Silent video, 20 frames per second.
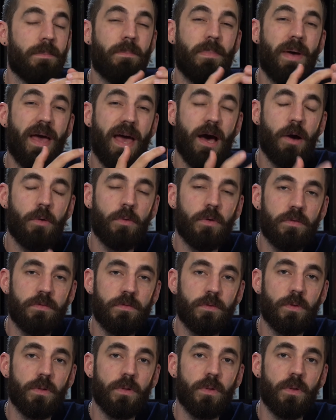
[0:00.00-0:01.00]

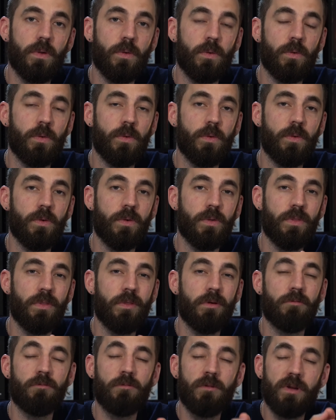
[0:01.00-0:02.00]
powerful or
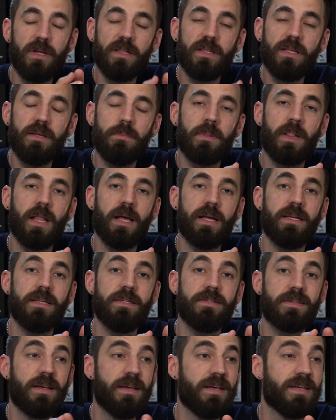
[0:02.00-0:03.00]
that really
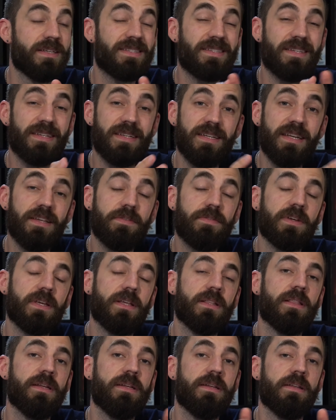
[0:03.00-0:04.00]
plays
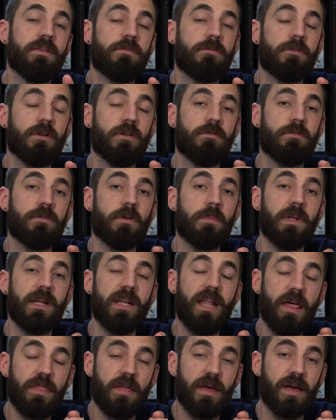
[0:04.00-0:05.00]
significantly different from
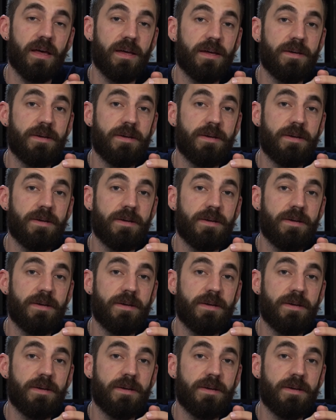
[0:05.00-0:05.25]
another.